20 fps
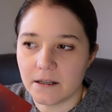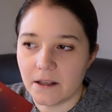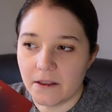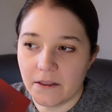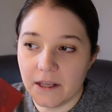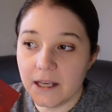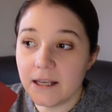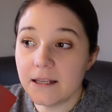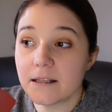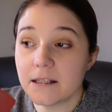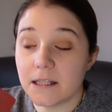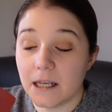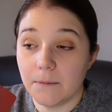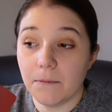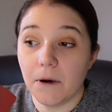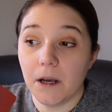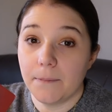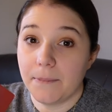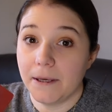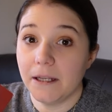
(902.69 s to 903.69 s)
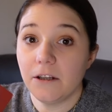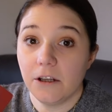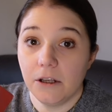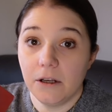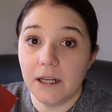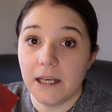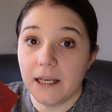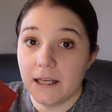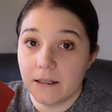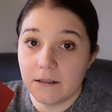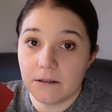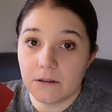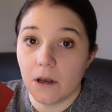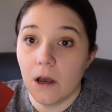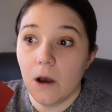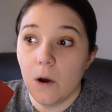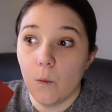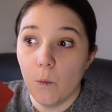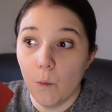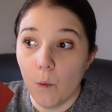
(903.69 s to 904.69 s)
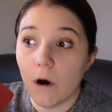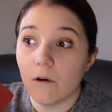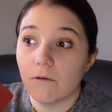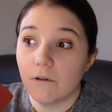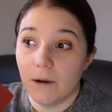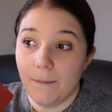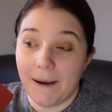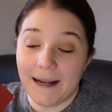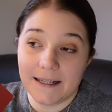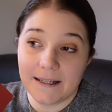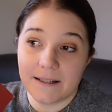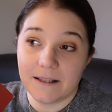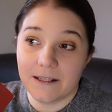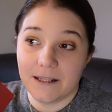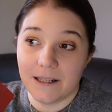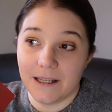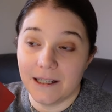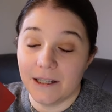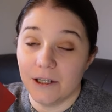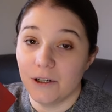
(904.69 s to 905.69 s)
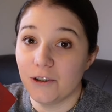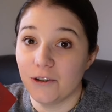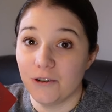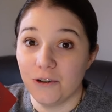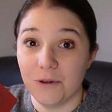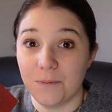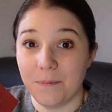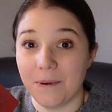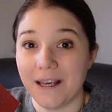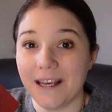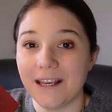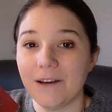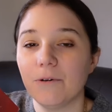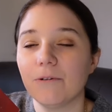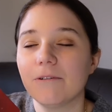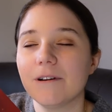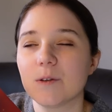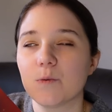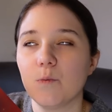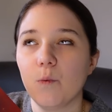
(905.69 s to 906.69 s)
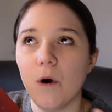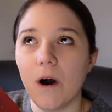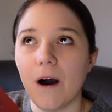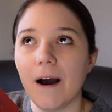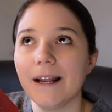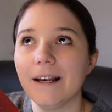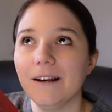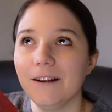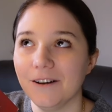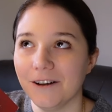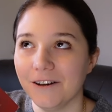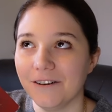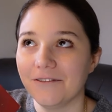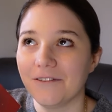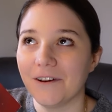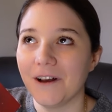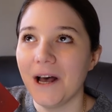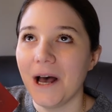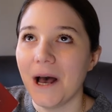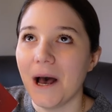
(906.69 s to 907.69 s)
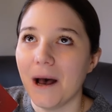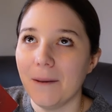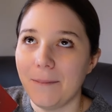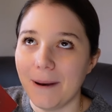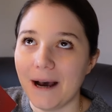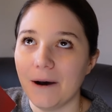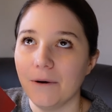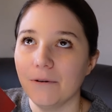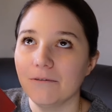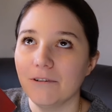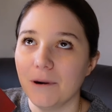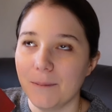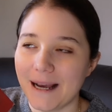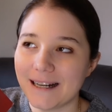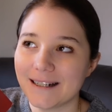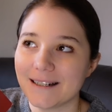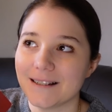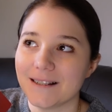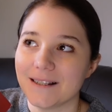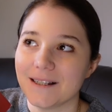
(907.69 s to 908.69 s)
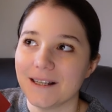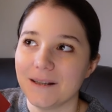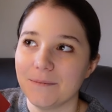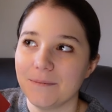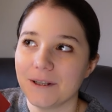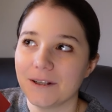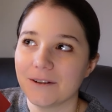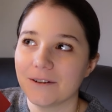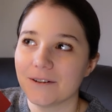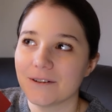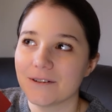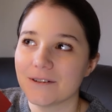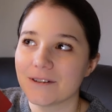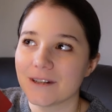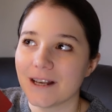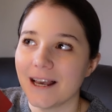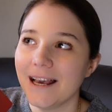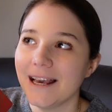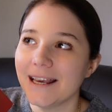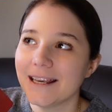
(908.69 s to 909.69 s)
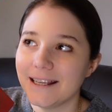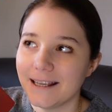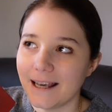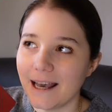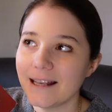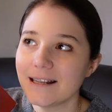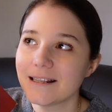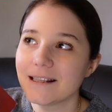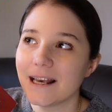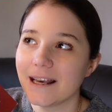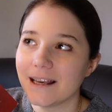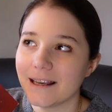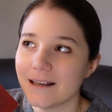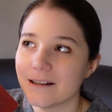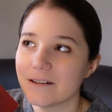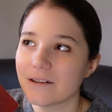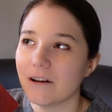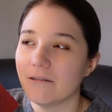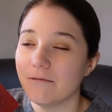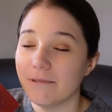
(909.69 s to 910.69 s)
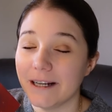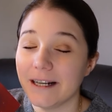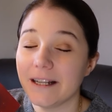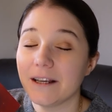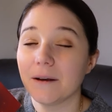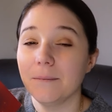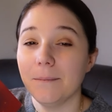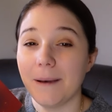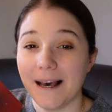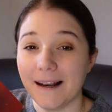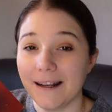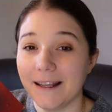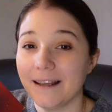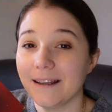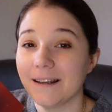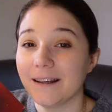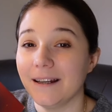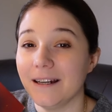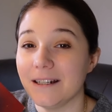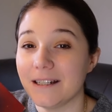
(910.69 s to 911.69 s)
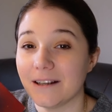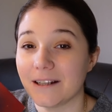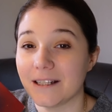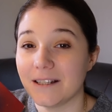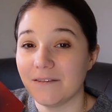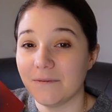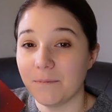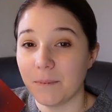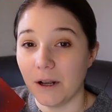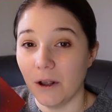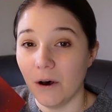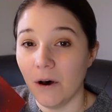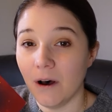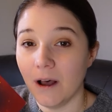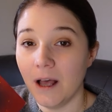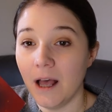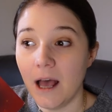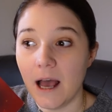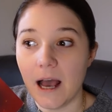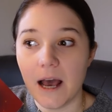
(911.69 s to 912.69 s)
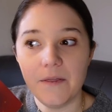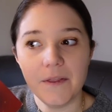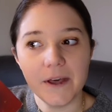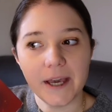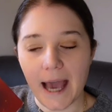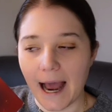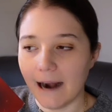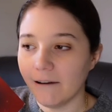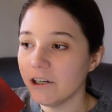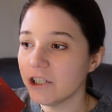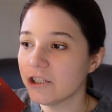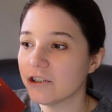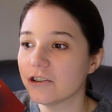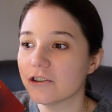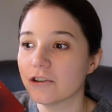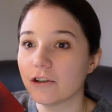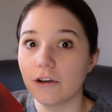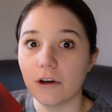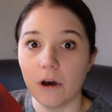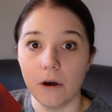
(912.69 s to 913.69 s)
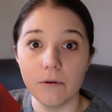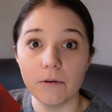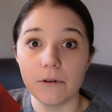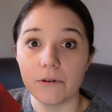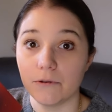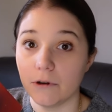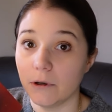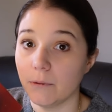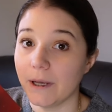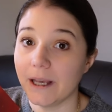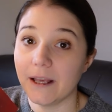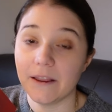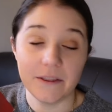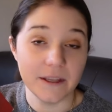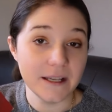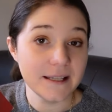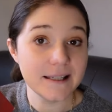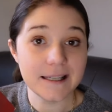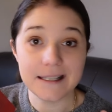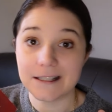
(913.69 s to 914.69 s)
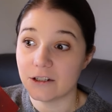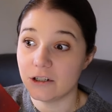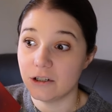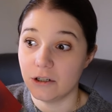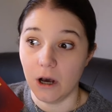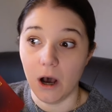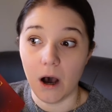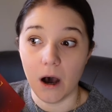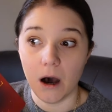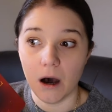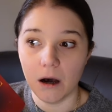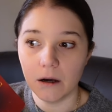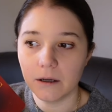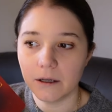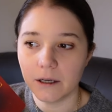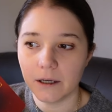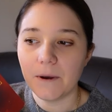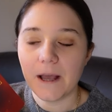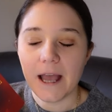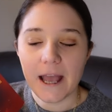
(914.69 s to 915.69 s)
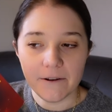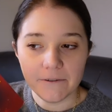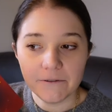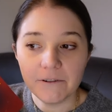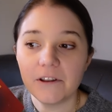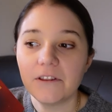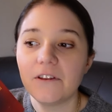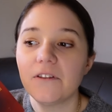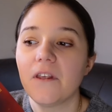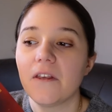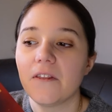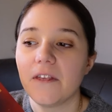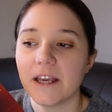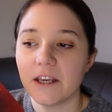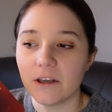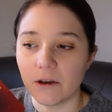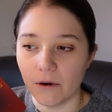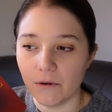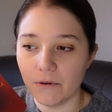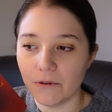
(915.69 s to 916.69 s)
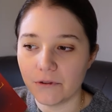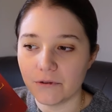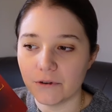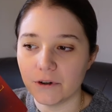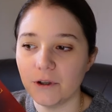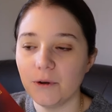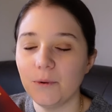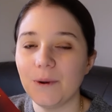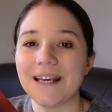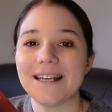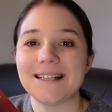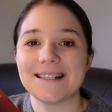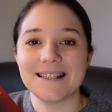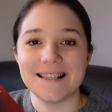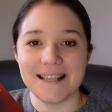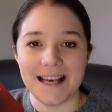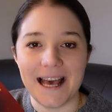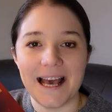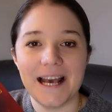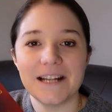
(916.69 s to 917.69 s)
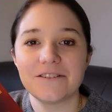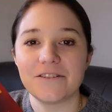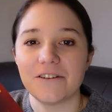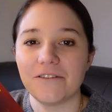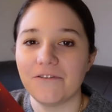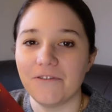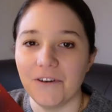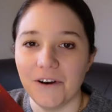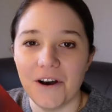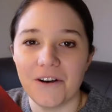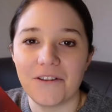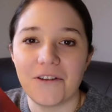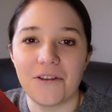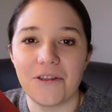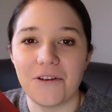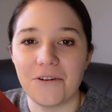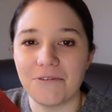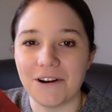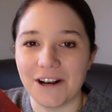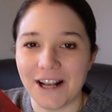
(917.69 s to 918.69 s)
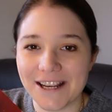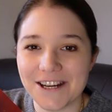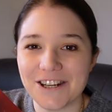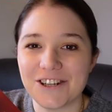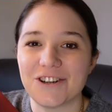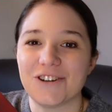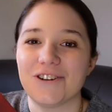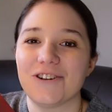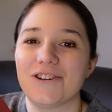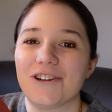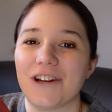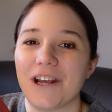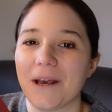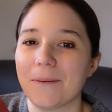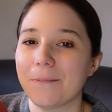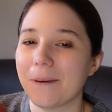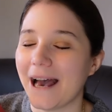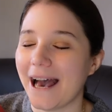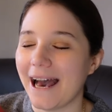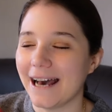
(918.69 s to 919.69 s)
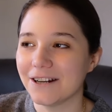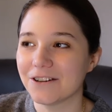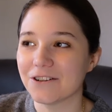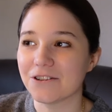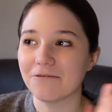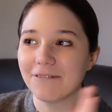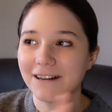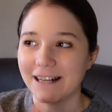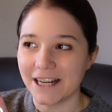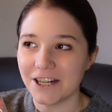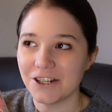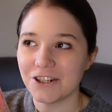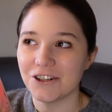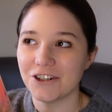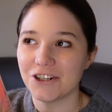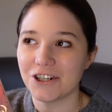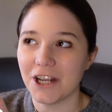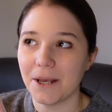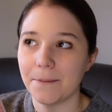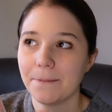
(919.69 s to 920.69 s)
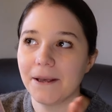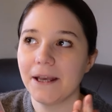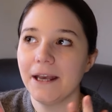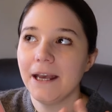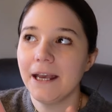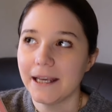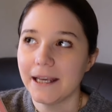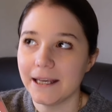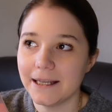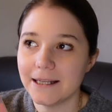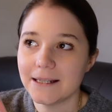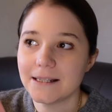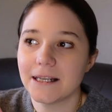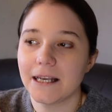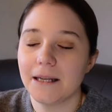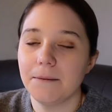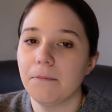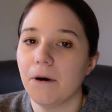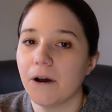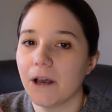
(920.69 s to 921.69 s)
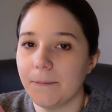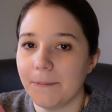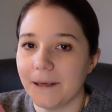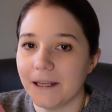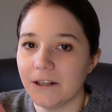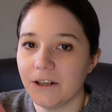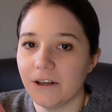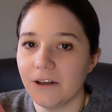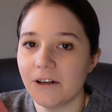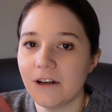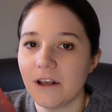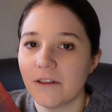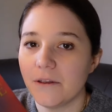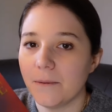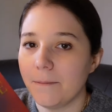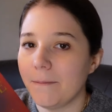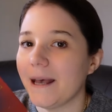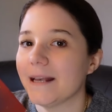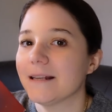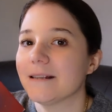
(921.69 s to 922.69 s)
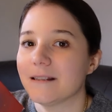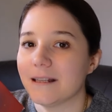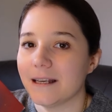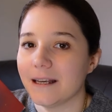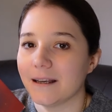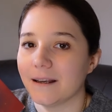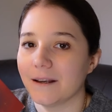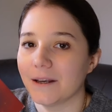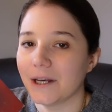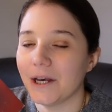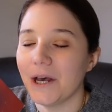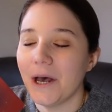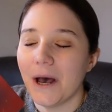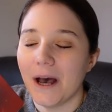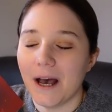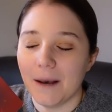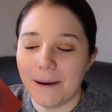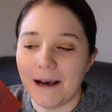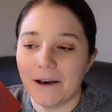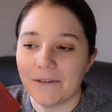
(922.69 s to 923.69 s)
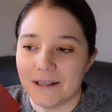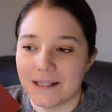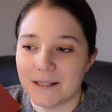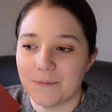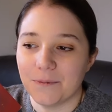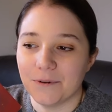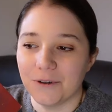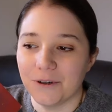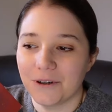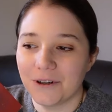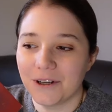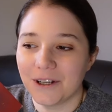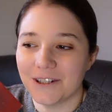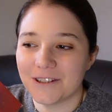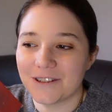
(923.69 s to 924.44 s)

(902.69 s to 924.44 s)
This, in my opinion, is what romantasy should be, or it's what I love about romantasy because yes, there is a really compelling and addictive plot and the characters go through it. This is dark, but everything that they go through, it's there to further the relationship and the relationship is, in my opinion, the best thing about this book.